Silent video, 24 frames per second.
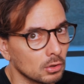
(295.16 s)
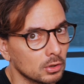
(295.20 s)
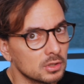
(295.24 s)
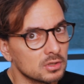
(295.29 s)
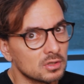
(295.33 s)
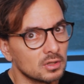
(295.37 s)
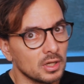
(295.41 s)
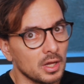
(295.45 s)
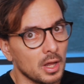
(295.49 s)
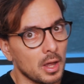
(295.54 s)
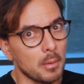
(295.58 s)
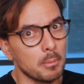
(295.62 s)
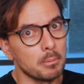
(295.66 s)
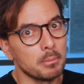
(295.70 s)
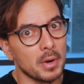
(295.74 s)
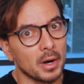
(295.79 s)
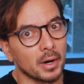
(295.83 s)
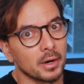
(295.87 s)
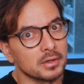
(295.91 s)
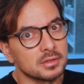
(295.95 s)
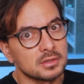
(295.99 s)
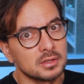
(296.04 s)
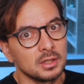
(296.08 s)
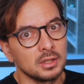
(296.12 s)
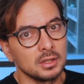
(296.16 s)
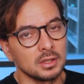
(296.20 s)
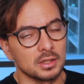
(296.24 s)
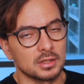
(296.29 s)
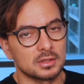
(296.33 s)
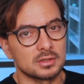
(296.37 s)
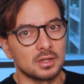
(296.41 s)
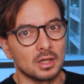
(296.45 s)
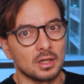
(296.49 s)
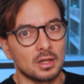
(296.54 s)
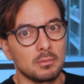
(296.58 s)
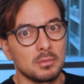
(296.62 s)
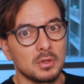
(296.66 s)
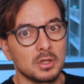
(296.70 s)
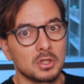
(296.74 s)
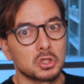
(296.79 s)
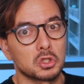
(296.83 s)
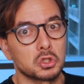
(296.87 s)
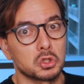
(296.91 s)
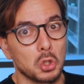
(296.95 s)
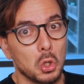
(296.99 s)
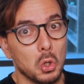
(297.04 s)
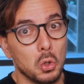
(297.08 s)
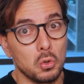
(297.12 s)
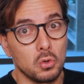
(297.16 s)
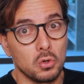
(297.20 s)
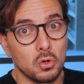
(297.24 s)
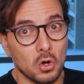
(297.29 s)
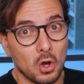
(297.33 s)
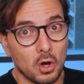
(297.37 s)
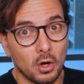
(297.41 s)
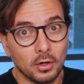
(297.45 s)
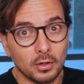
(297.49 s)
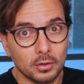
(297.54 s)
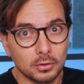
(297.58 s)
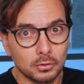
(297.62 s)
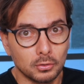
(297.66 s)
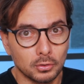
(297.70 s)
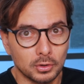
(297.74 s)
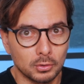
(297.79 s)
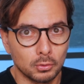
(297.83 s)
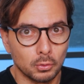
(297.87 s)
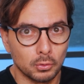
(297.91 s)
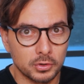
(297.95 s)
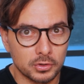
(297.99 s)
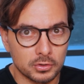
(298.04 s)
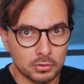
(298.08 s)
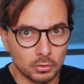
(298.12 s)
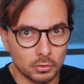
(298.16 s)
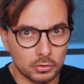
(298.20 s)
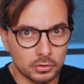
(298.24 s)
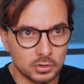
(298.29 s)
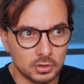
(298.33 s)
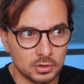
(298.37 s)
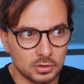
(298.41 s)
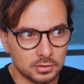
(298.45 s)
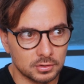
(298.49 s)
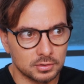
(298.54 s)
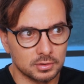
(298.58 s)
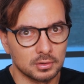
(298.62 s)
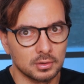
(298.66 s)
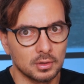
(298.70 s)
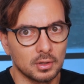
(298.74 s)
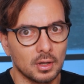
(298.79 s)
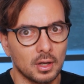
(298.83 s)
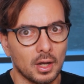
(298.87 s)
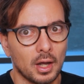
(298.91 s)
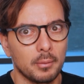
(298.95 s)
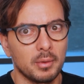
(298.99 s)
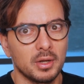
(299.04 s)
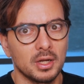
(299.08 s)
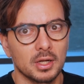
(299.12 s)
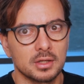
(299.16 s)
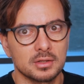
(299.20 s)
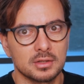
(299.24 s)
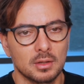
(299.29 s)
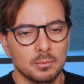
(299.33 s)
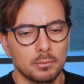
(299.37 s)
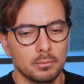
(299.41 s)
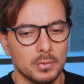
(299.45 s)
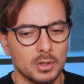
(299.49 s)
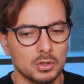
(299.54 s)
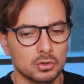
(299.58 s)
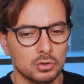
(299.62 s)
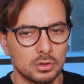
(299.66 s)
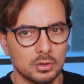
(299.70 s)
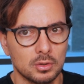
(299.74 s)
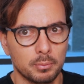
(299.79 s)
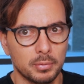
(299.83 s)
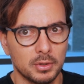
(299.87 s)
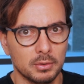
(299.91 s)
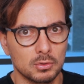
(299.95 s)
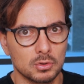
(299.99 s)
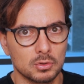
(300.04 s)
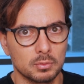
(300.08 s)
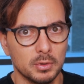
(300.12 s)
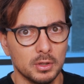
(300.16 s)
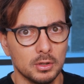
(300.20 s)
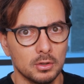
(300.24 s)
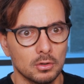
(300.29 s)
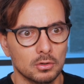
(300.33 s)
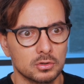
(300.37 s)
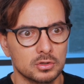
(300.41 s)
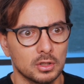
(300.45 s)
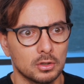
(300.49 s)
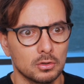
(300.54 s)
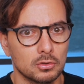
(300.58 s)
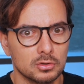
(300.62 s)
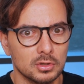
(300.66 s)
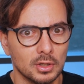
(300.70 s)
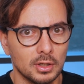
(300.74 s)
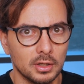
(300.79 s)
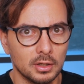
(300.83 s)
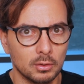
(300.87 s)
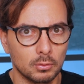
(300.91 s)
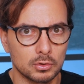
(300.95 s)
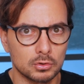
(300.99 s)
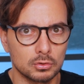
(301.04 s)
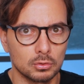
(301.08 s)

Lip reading: honestly embarrassing. It's taking me so long to do these courses. I mean, as I mentioned in a previous video, second Saturday was